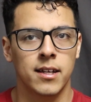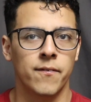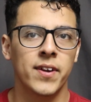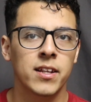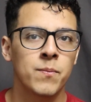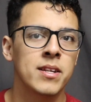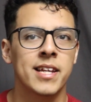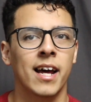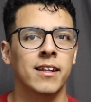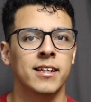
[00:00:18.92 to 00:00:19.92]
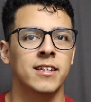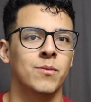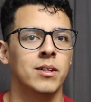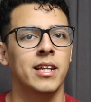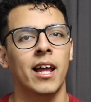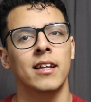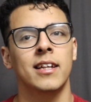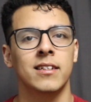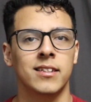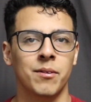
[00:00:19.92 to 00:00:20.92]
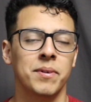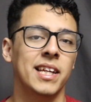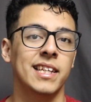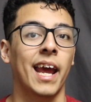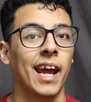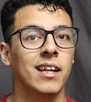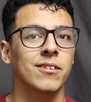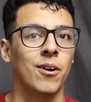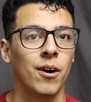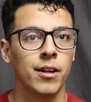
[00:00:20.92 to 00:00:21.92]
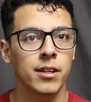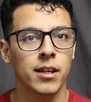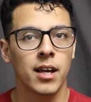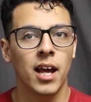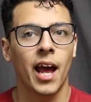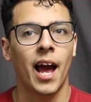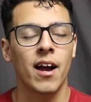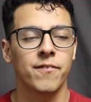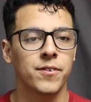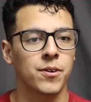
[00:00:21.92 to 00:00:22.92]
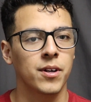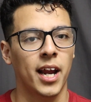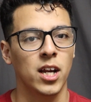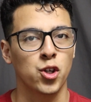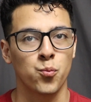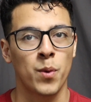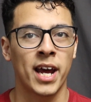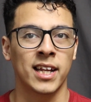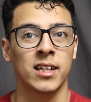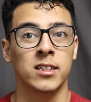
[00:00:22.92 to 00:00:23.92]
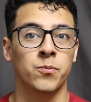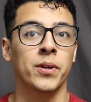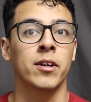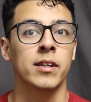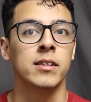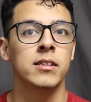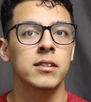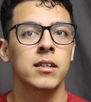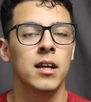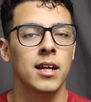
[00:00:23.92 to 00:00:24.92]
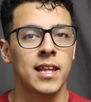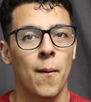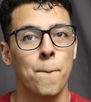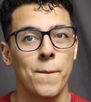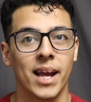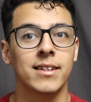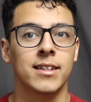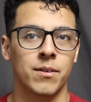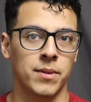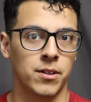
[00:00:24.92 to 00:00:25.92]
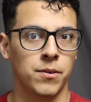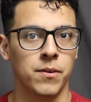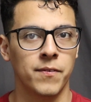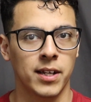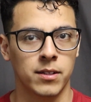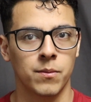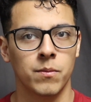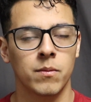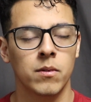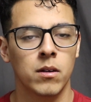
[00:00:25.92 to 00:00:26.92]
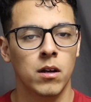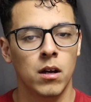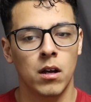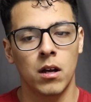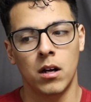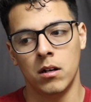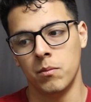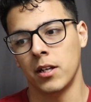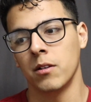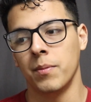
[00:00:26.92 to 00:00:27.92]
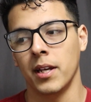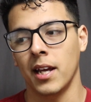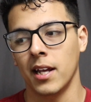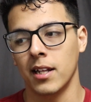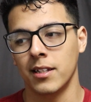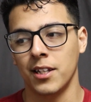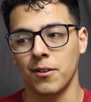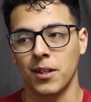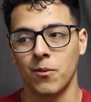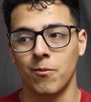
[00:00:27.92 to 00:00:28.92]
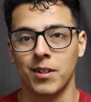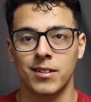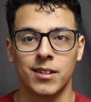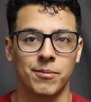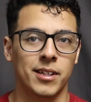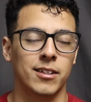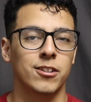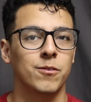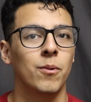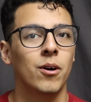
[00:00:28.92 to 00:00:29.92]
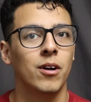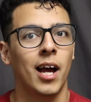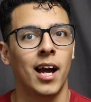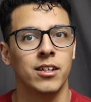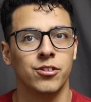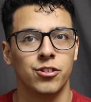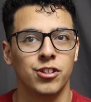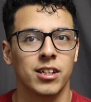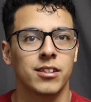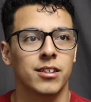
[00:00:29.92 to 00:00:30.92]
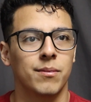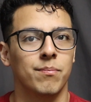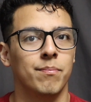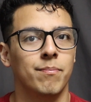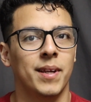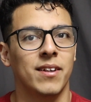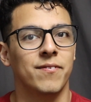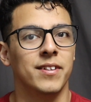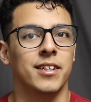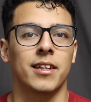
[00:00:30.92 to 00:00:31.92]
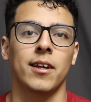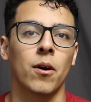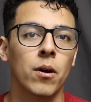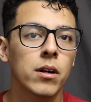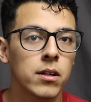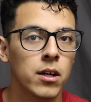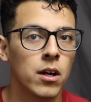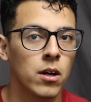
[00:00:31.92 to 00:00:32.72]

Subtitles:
A victim mentality is a mentality somebody takes on after a traumatic experience that makes them into a victim. It could be dealing with something as small as just being physically hurt,